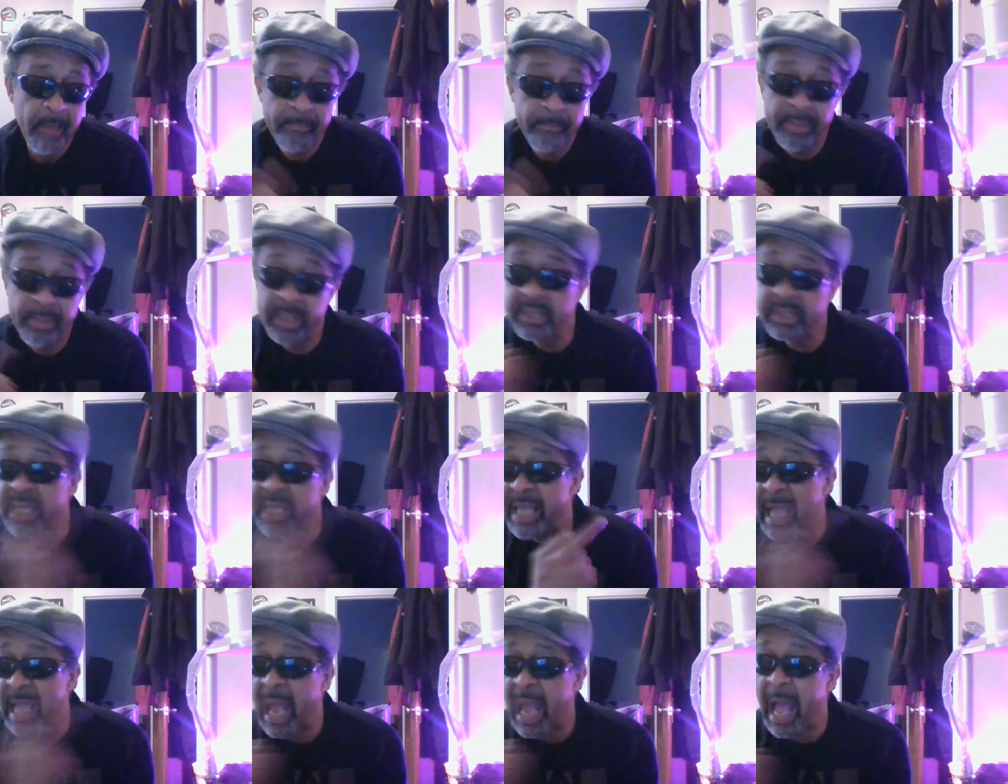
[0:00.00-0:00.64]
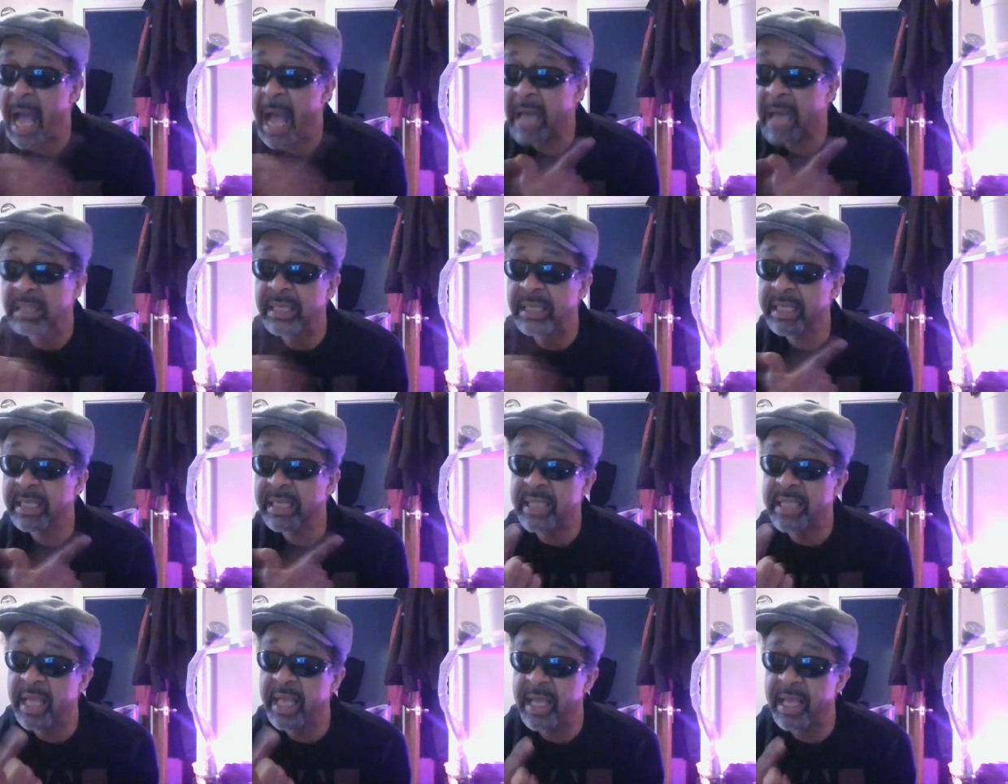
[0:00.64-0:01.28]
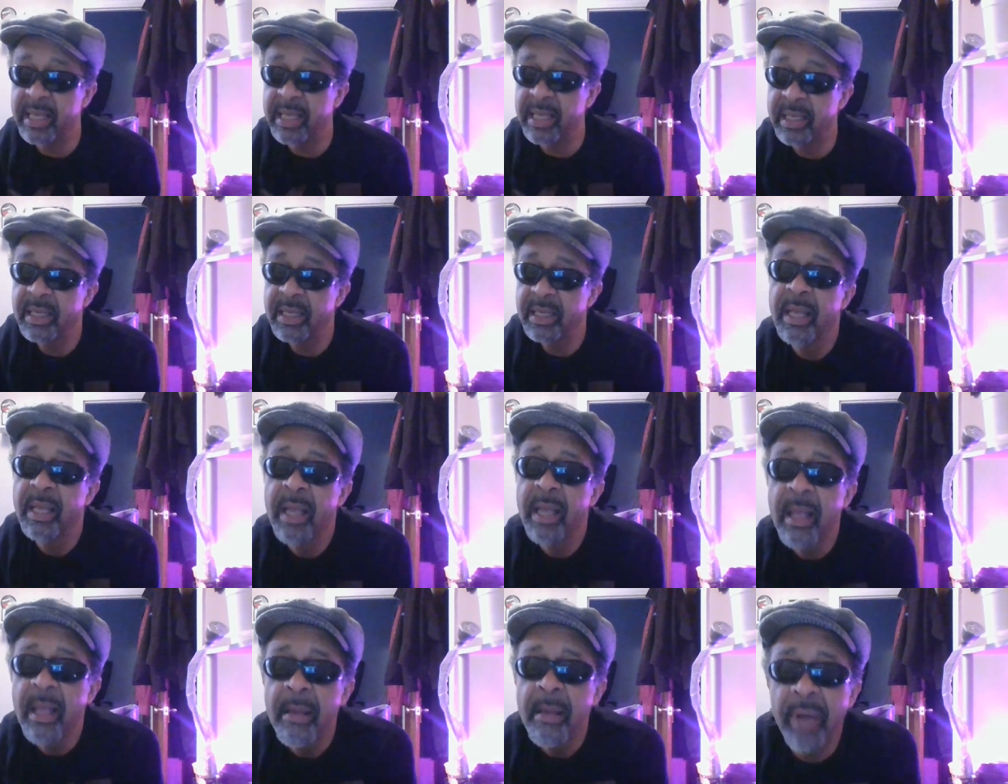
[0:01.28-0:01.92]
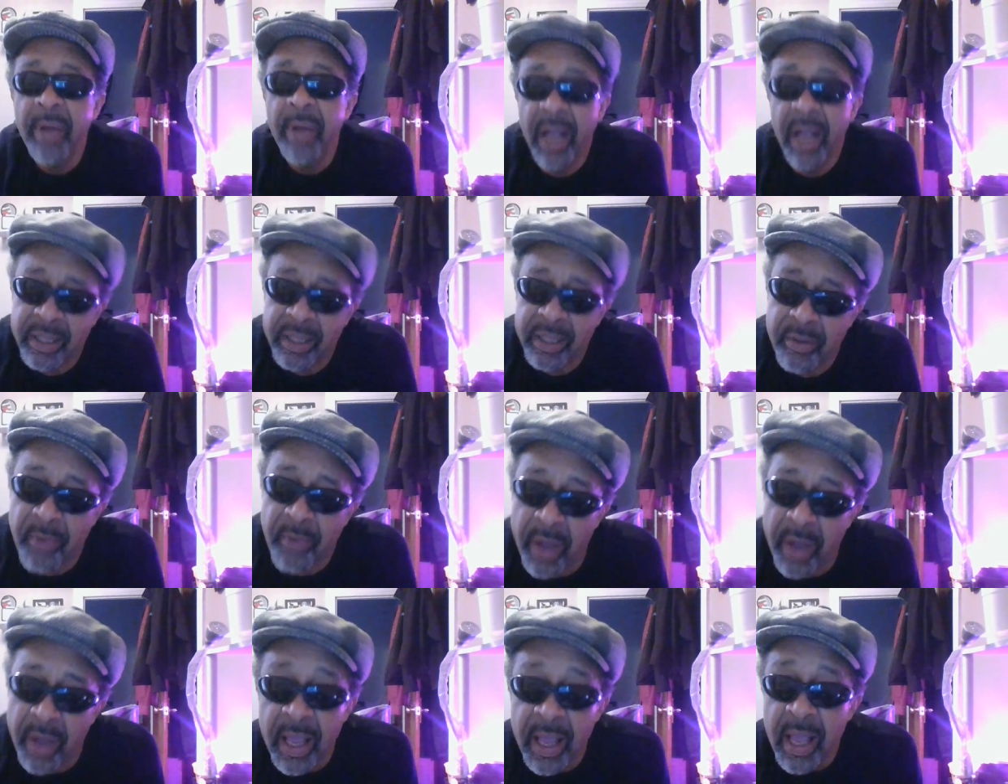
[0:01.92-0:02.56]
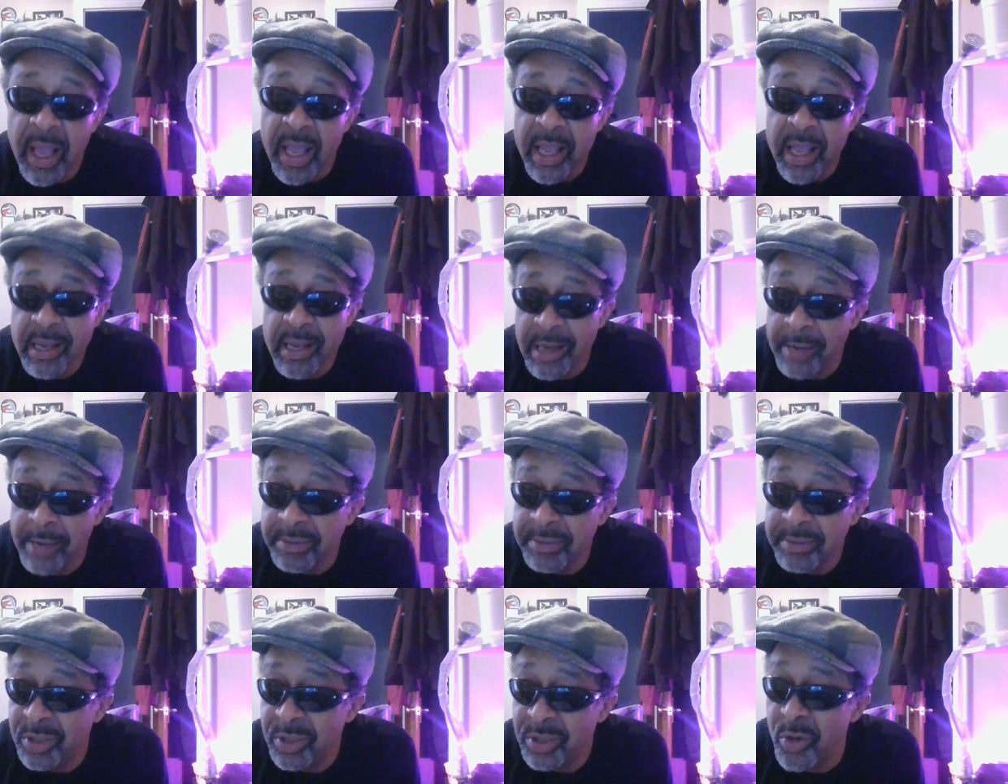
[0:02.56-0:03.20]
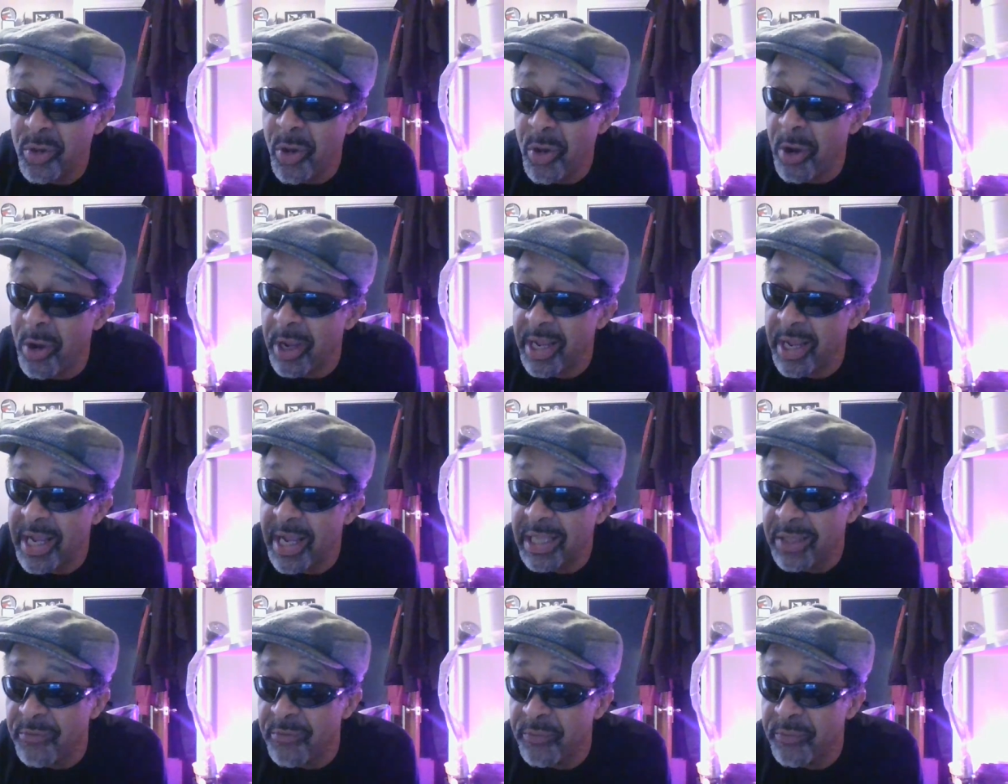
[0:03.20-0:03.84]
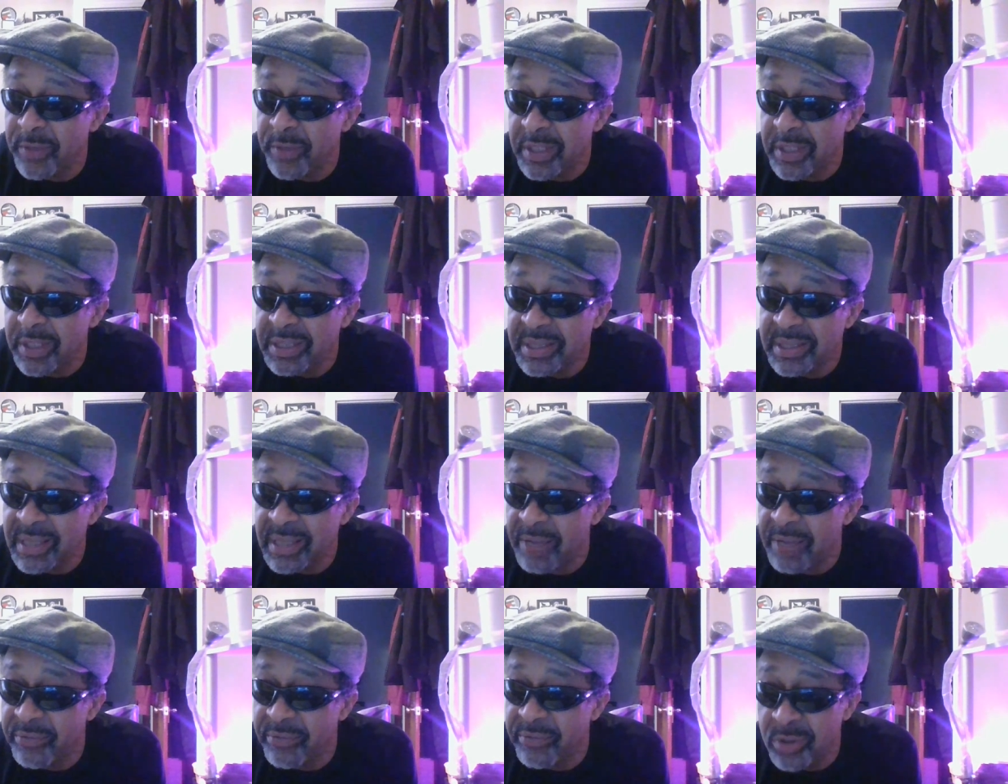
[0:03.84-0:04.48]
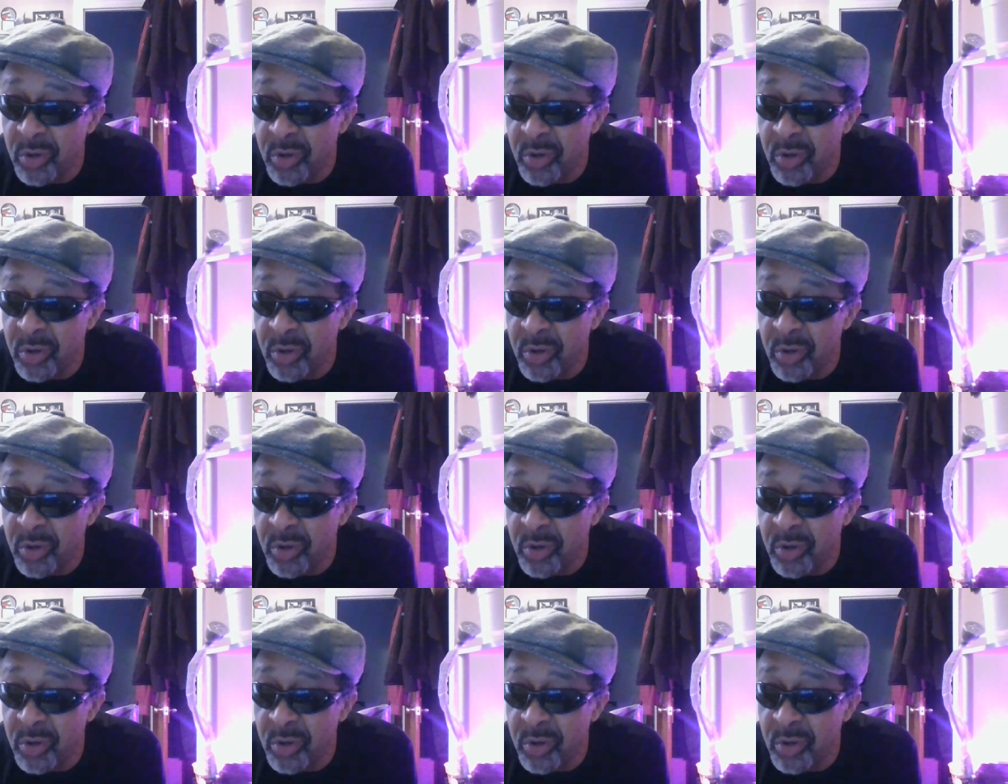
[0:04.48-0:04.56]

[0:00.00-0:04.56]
Billie Holiday. But anyway, he comes to New York in 1857.